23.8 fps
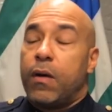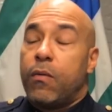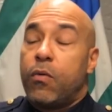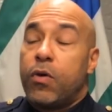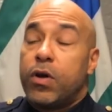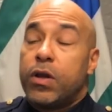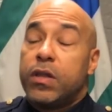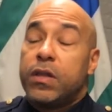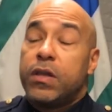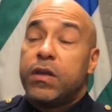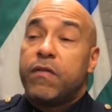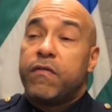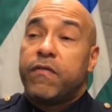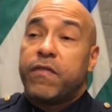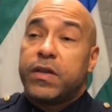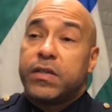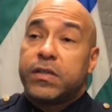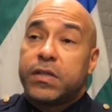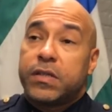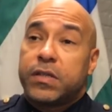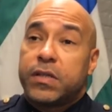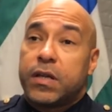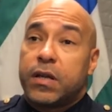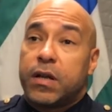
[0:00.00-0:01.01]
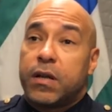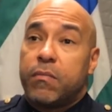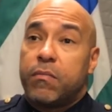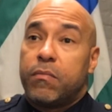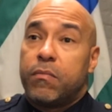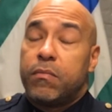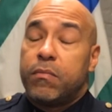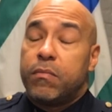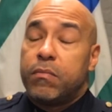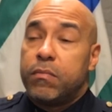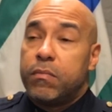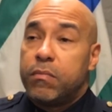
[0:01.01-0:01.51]
One of the offenses that are
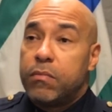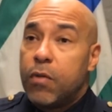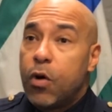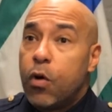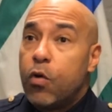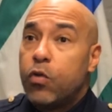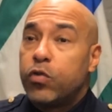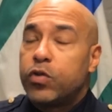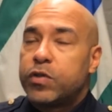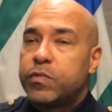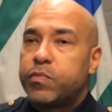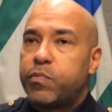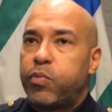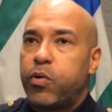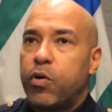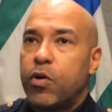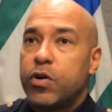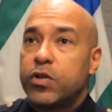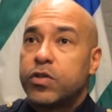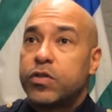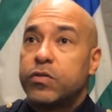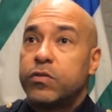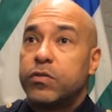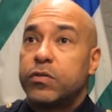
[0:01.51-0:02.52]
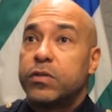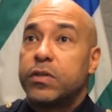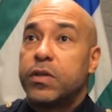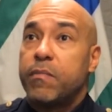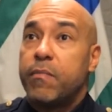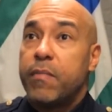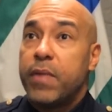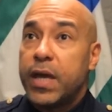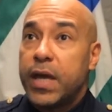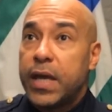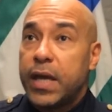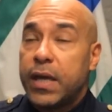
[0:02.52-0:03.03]
most personal to
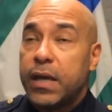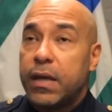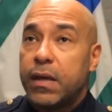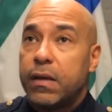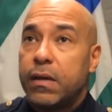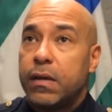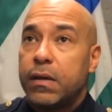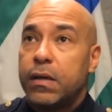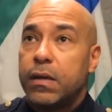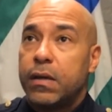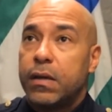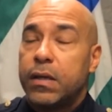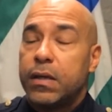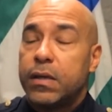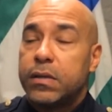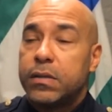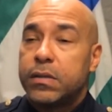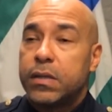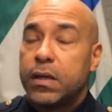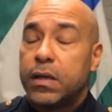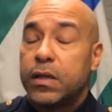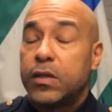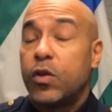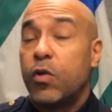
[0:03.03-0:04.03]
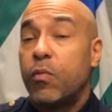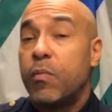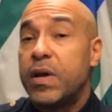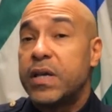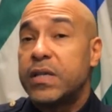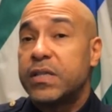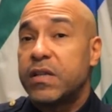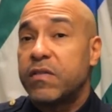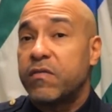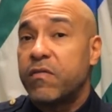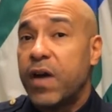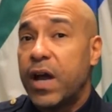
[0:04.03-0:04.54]
me is
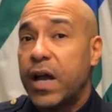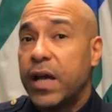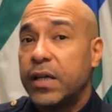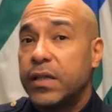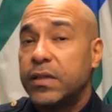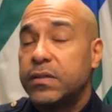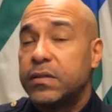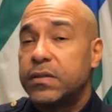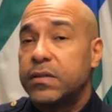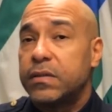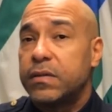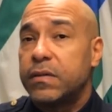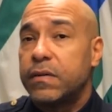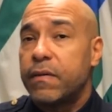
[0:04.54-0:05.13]
domestic violence.